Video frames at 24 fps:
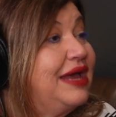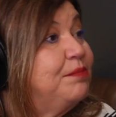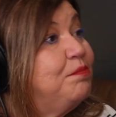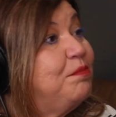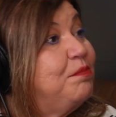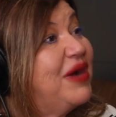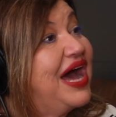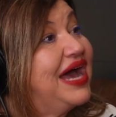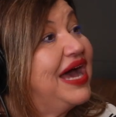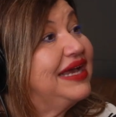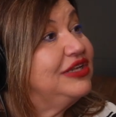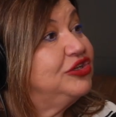
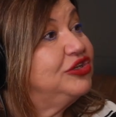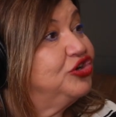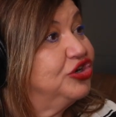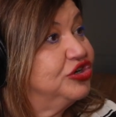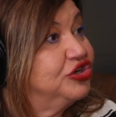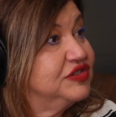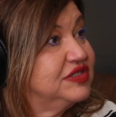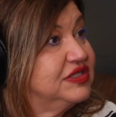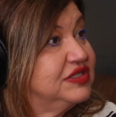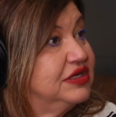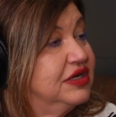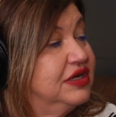And
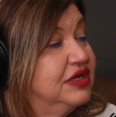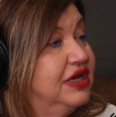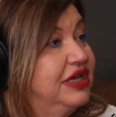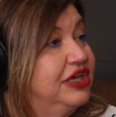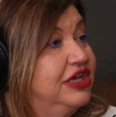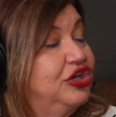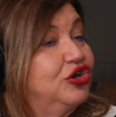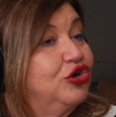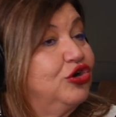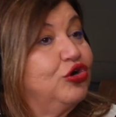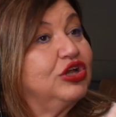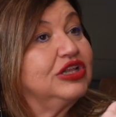binders,
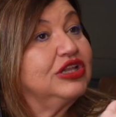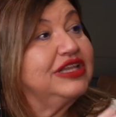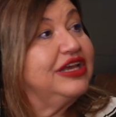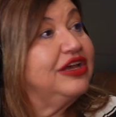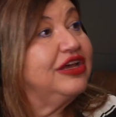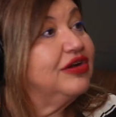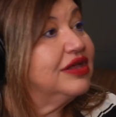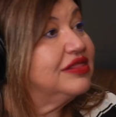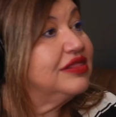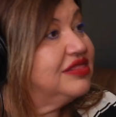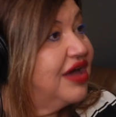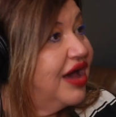
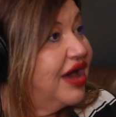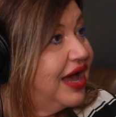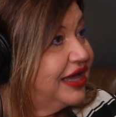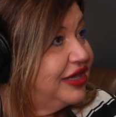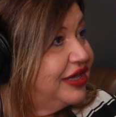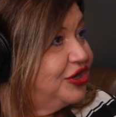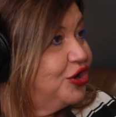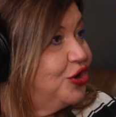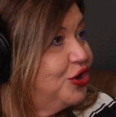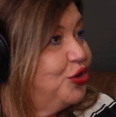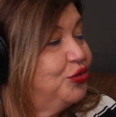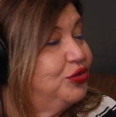
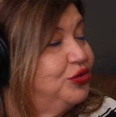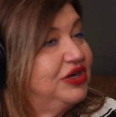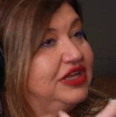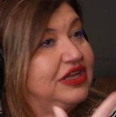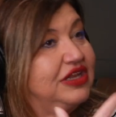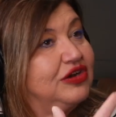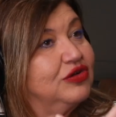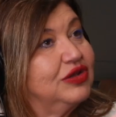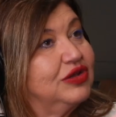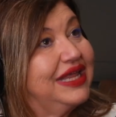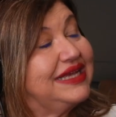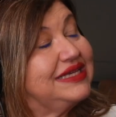
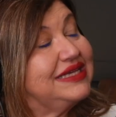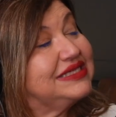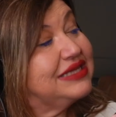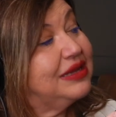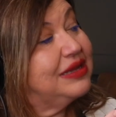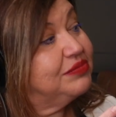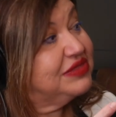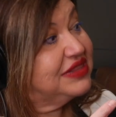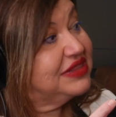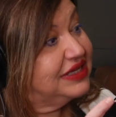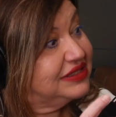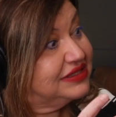glutathione, like
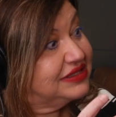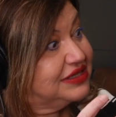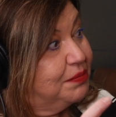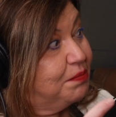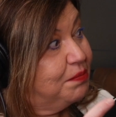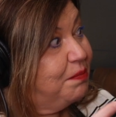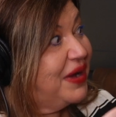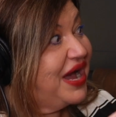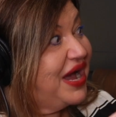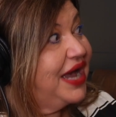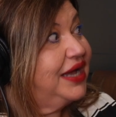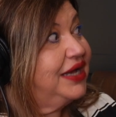something to
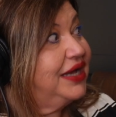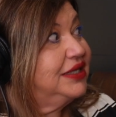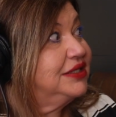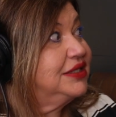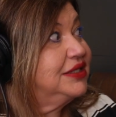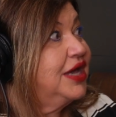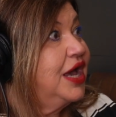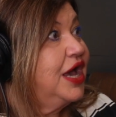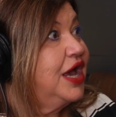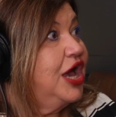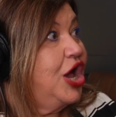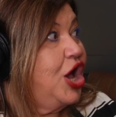
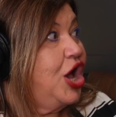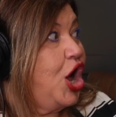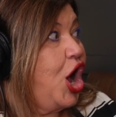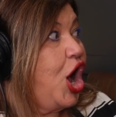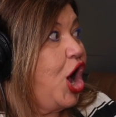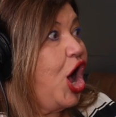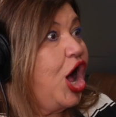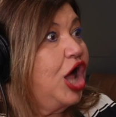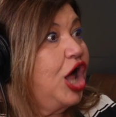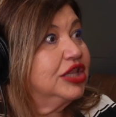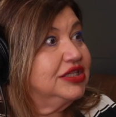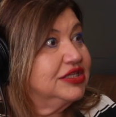bind
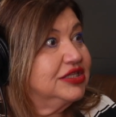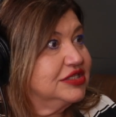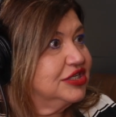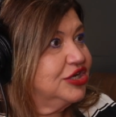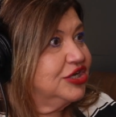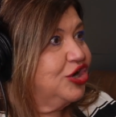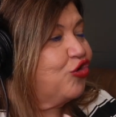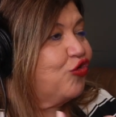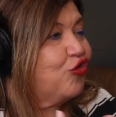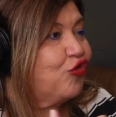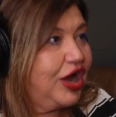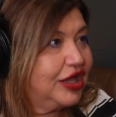all this
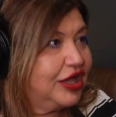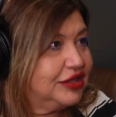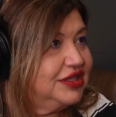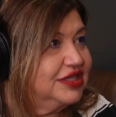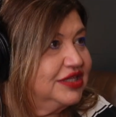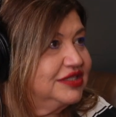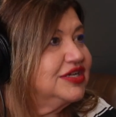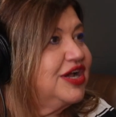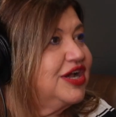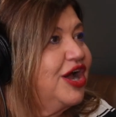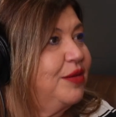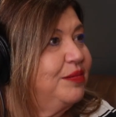crud
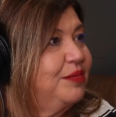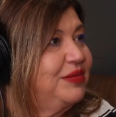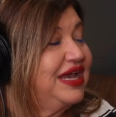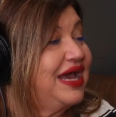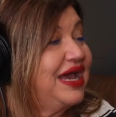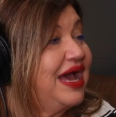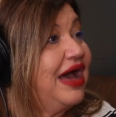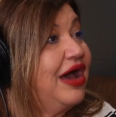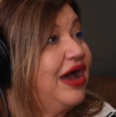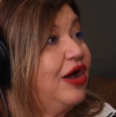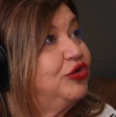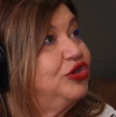that's
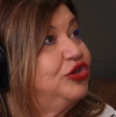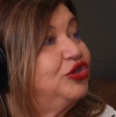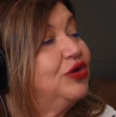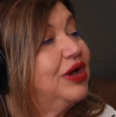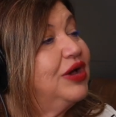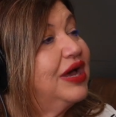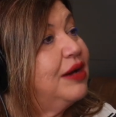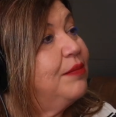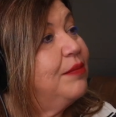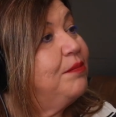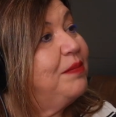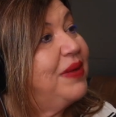coming out. You
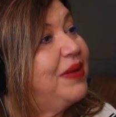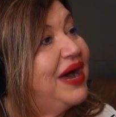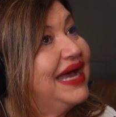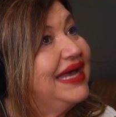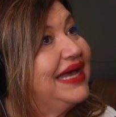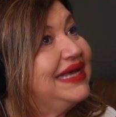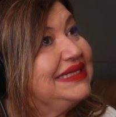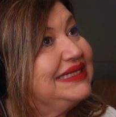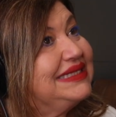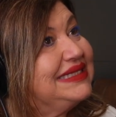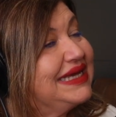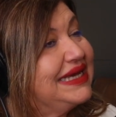got to
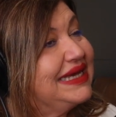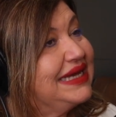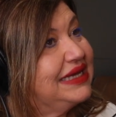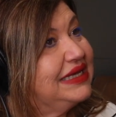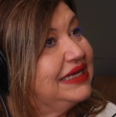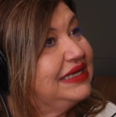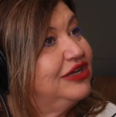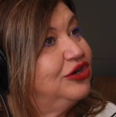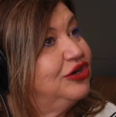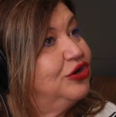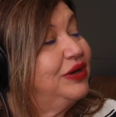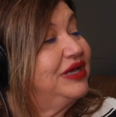bind
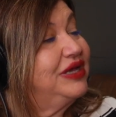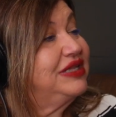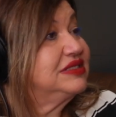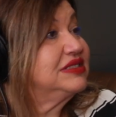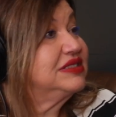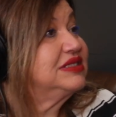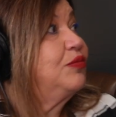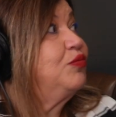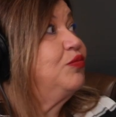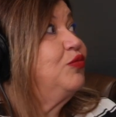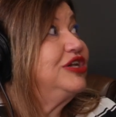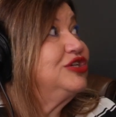it, in
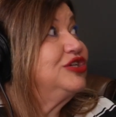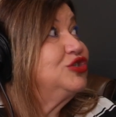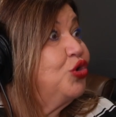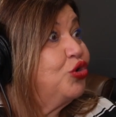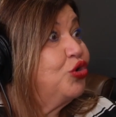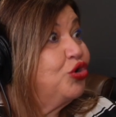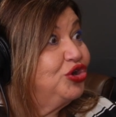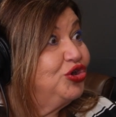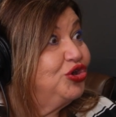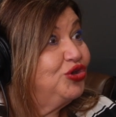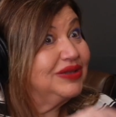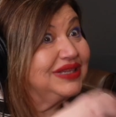some ways,
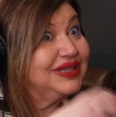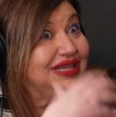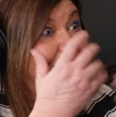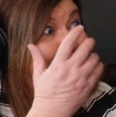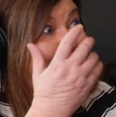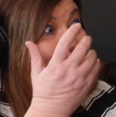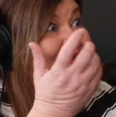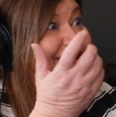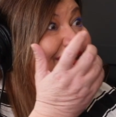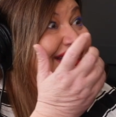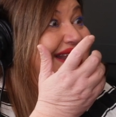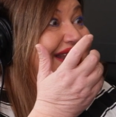or you
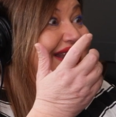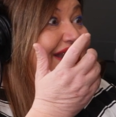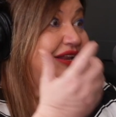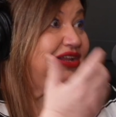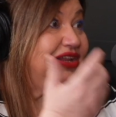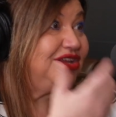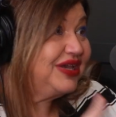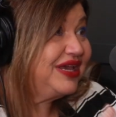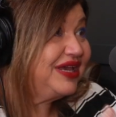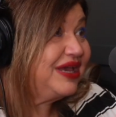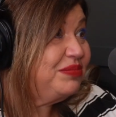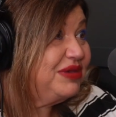liberate it
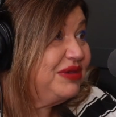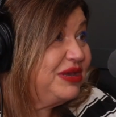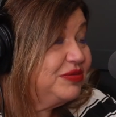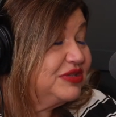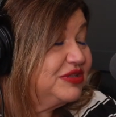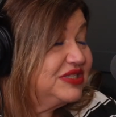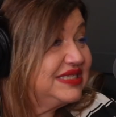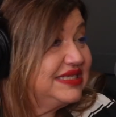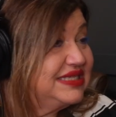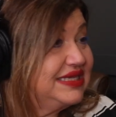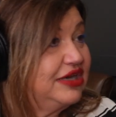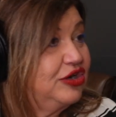and you get
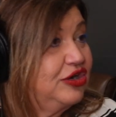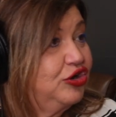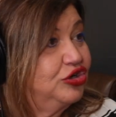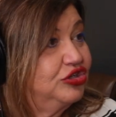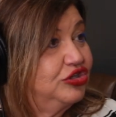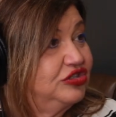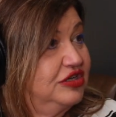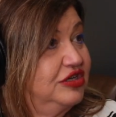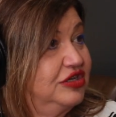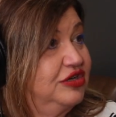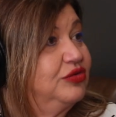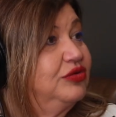people sicker
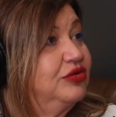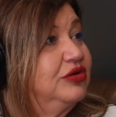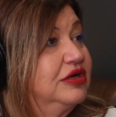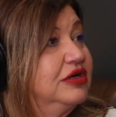too.